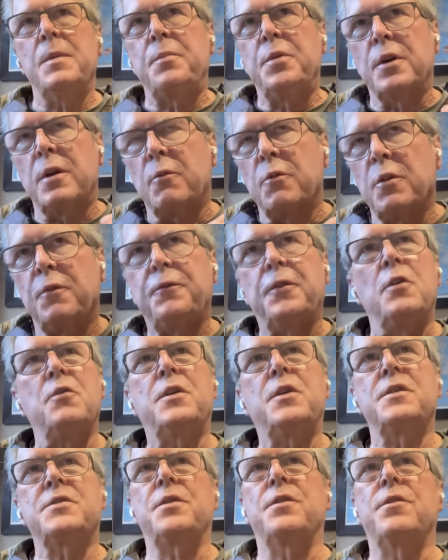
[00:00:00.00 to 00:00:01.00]
We put a real
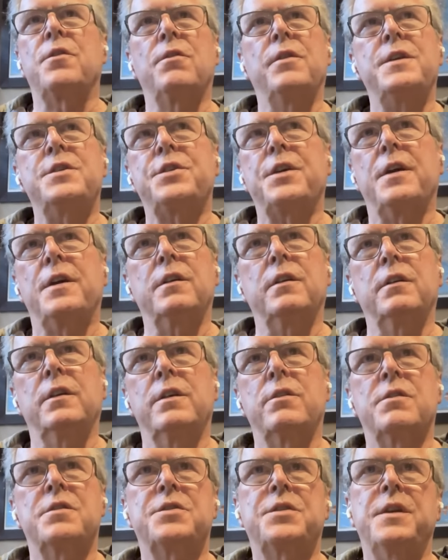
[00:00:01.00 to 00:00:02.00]
focus on early
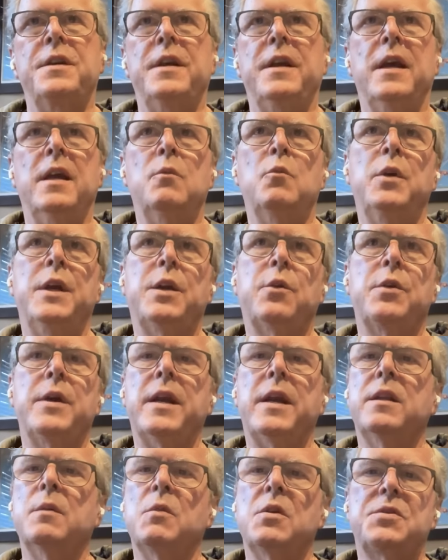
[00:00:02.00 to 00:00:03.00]
childhood literacy, and we
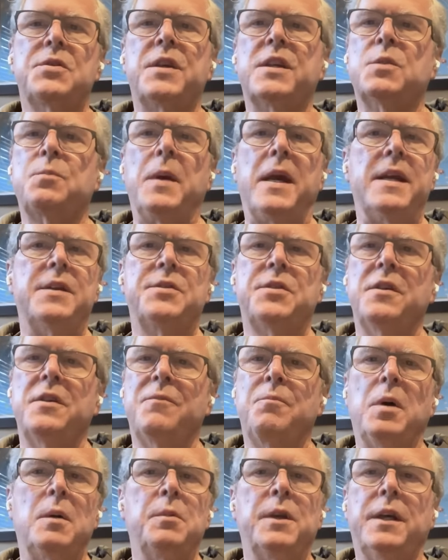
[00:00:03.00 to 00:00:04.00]
created the most
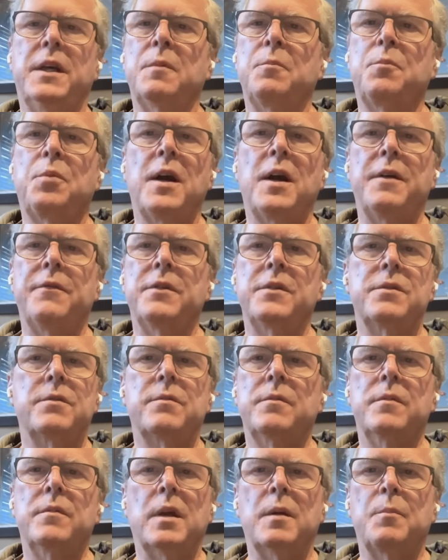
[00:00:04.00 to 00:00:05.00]
expansive public and private
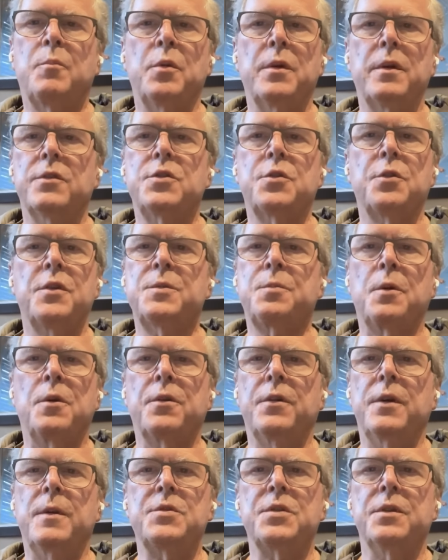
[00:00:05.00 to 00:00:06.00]
uh, parental choice
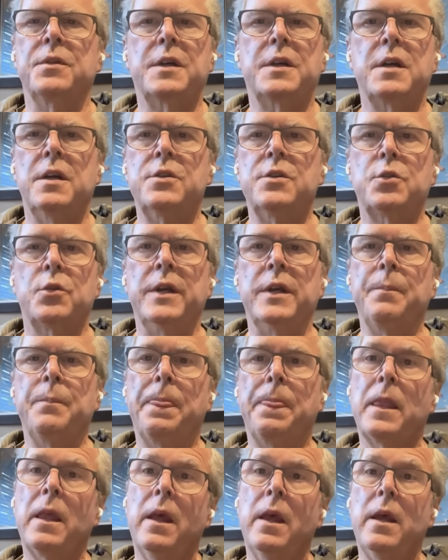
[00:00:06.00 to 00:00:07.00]
programs in the
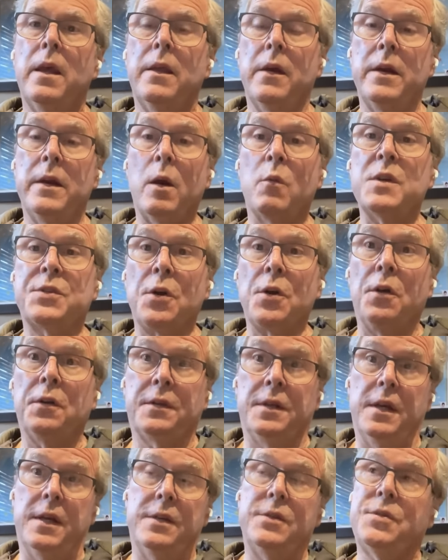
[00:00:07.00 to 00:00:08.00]
country. The net
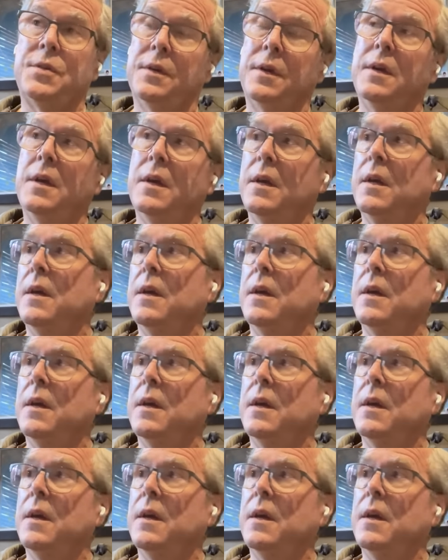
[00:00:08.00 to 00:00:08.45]
result is